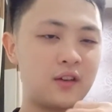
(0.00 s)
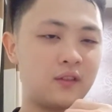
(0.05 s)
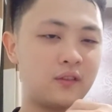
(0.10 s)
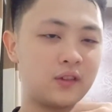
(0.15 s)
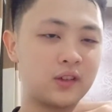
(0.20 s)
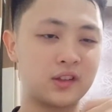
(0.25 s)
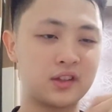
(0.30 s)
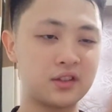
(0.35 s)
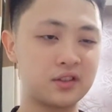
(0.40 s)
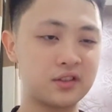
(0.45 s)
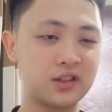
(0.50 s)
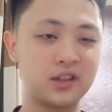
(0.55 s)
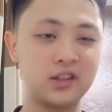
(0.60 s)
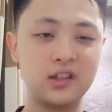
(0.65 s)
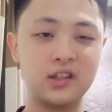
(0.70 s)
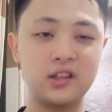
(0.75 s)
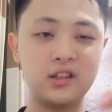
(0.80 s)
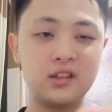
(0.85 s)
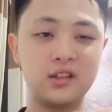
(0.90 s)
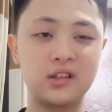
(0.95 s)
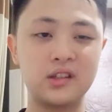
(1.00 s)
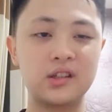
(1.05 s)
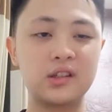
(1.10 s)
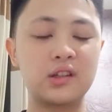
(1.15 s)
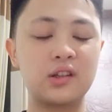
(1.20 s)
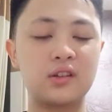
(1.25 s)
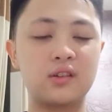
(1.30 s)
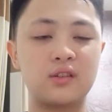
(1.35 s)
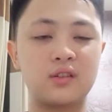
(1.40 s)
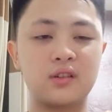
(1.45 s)
with not any
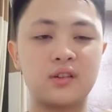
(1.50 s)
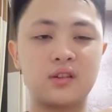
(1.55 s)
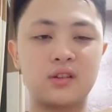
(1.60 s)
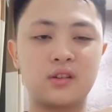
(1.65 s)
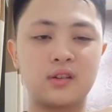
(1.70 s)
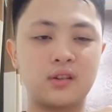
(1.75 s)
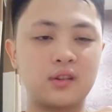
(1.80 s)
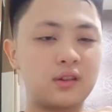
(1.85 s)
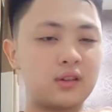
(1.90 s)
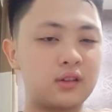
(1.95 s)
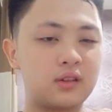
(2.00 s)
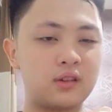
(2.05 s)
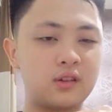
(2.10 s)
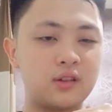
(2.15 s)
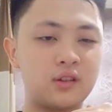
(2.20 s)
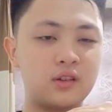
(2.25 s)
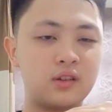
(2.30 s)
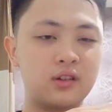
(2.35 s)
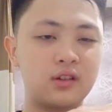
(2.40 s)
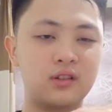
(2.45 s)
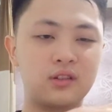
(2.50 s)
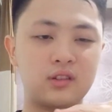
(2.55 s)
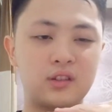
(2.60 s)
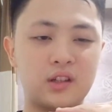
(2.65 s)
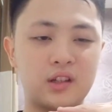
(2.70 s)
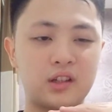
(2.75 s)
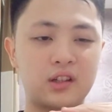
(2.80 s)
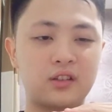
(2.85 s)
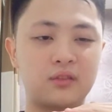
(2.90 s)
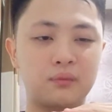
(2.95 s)

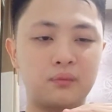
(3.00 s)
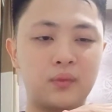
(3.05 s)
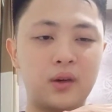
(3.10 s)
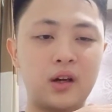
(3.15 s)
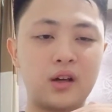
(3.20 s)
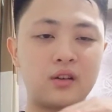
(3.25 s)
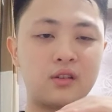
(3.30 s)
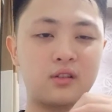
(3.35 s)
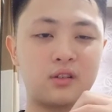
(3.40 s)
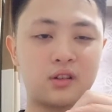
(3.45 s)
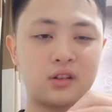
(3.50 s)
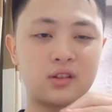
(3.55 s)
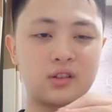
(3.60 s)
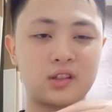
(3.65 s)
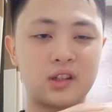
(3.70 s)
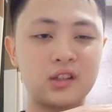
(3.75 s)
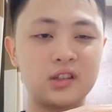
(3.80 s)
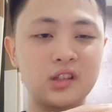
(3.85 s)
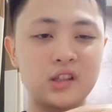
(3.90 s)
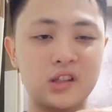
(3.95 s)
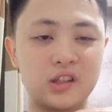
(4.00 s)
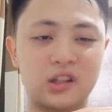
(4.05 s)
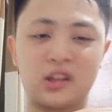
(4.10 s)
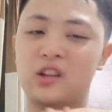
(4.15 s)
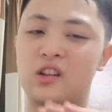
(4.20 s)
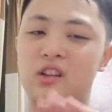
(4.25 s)
like bar or standard.